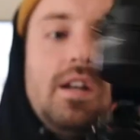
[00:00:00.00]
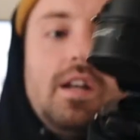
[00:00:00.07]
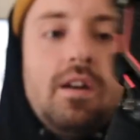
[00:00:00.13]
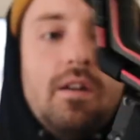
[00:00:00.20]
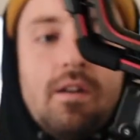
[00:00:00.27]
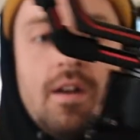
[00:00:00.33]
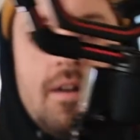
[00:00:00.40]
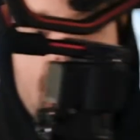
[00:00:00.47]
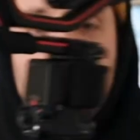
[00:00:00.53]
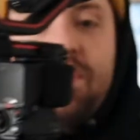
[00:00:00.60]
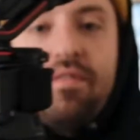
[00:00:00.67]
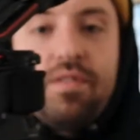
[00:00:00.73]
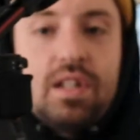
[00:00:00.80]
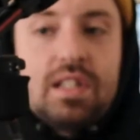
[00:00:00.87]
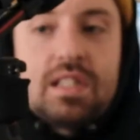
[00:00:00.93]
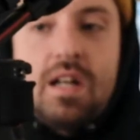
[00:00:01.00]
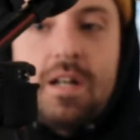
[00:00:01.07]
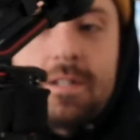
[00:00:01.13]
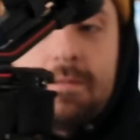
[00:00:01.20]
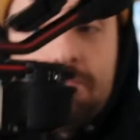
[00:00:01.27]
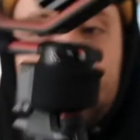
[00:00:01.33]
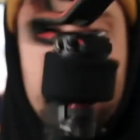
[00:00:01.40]
Here, everything's
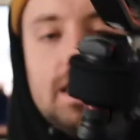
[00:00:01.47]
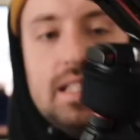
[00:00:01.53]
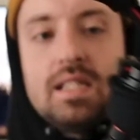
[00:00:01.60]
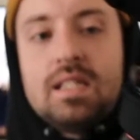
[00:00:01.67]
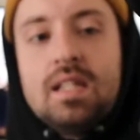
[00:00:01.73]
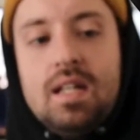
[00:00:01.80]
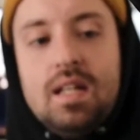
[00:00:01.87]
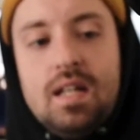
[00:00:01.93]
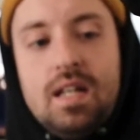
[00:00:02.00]
locked in place.